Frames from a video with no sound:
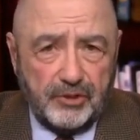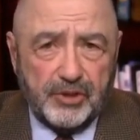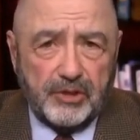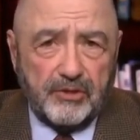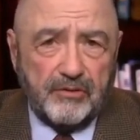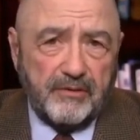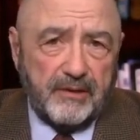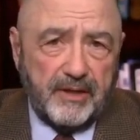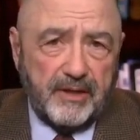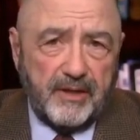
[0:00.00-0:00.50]

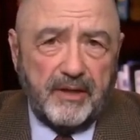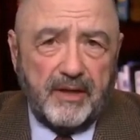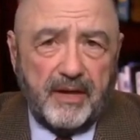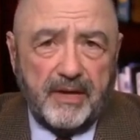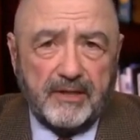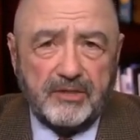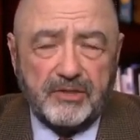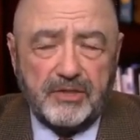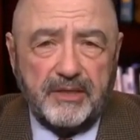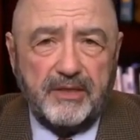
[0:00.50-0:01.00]
future
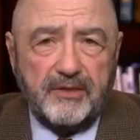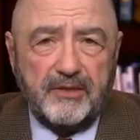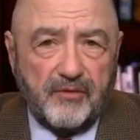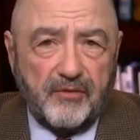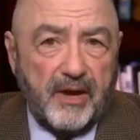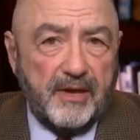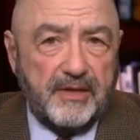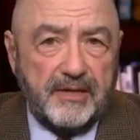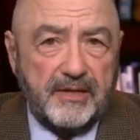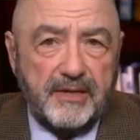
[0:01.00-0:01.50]
actually in
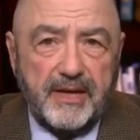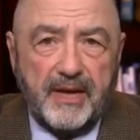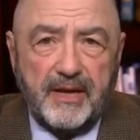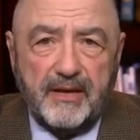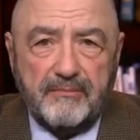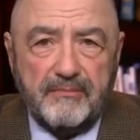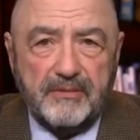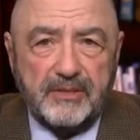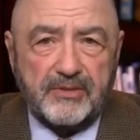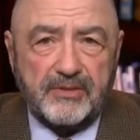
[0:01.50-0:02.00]
trying to
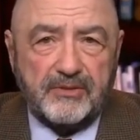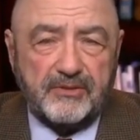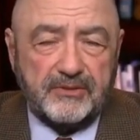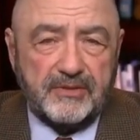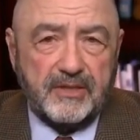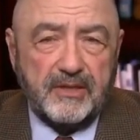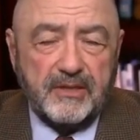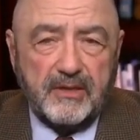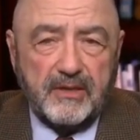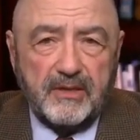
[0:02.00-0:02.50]
down
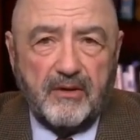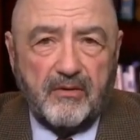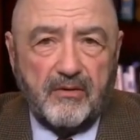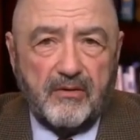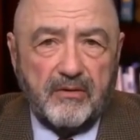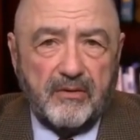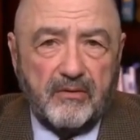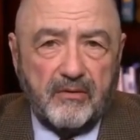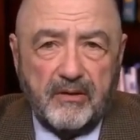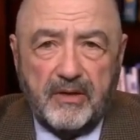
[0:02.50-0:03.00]
missiles
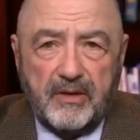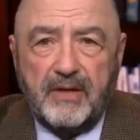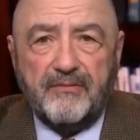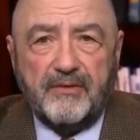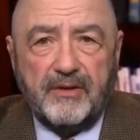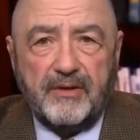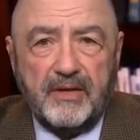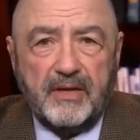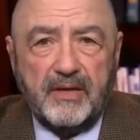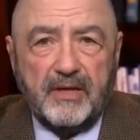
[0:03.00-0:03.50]
or
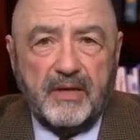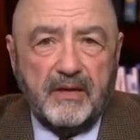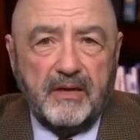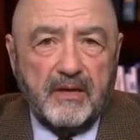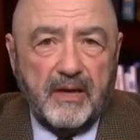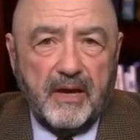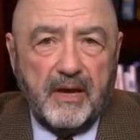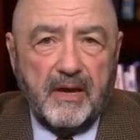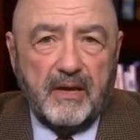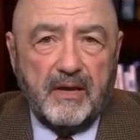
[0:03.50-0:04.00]
even
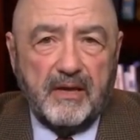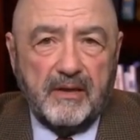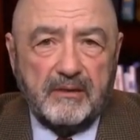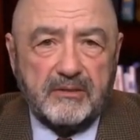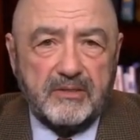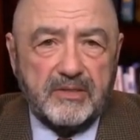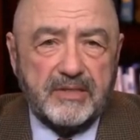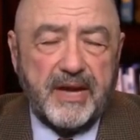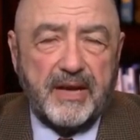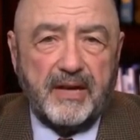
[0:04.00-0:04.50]

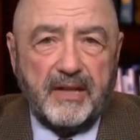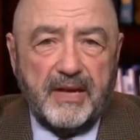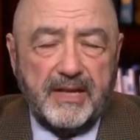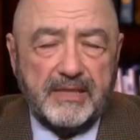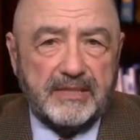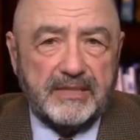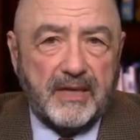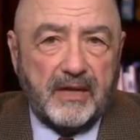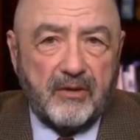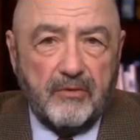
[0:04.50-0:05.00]

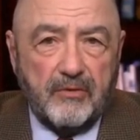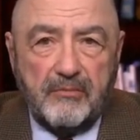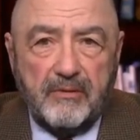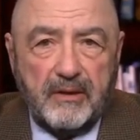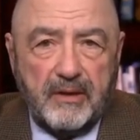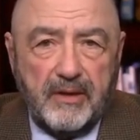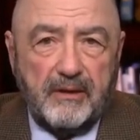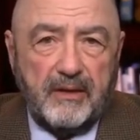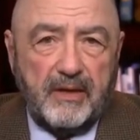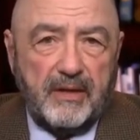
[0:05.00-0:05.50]
satellites that could
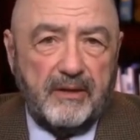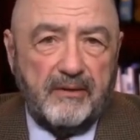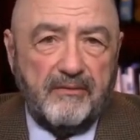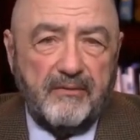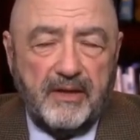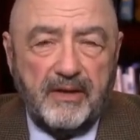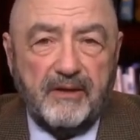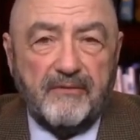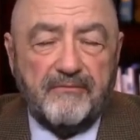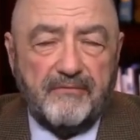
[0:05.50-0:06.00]

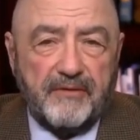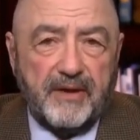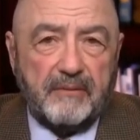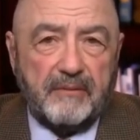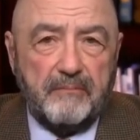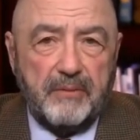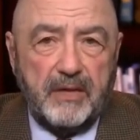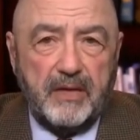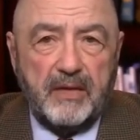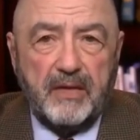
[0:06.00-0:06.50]
in
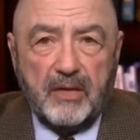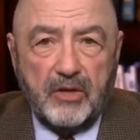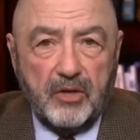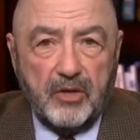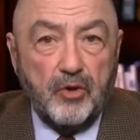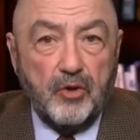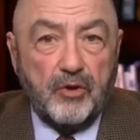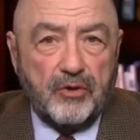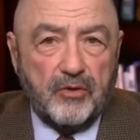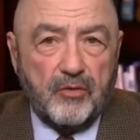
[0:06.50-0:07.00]
effect be
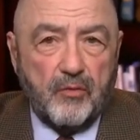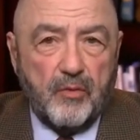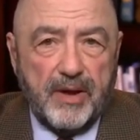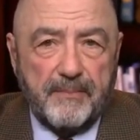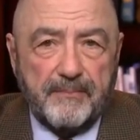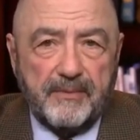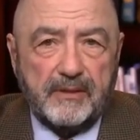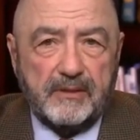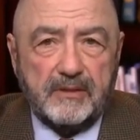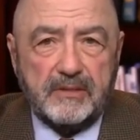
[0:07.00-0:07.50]
nuclear
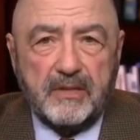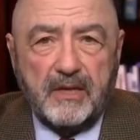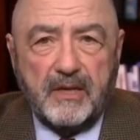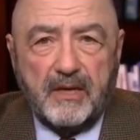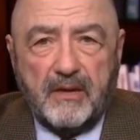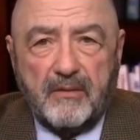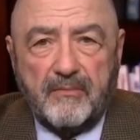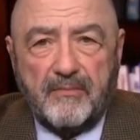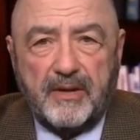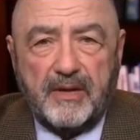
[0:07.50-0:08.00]
weapons.
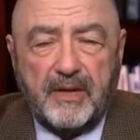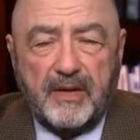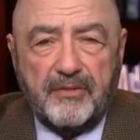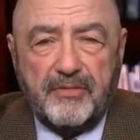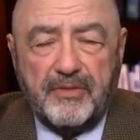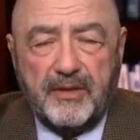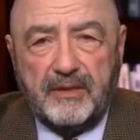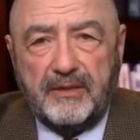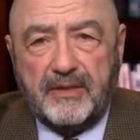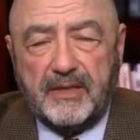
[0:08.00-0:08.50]
But
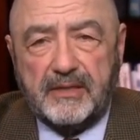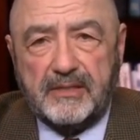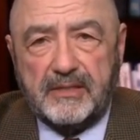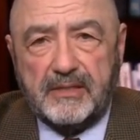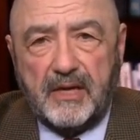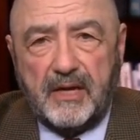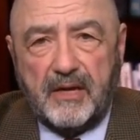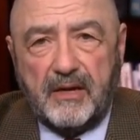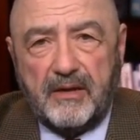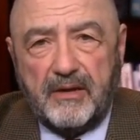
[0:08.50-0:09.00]
I think that
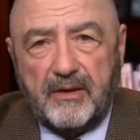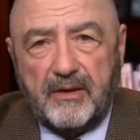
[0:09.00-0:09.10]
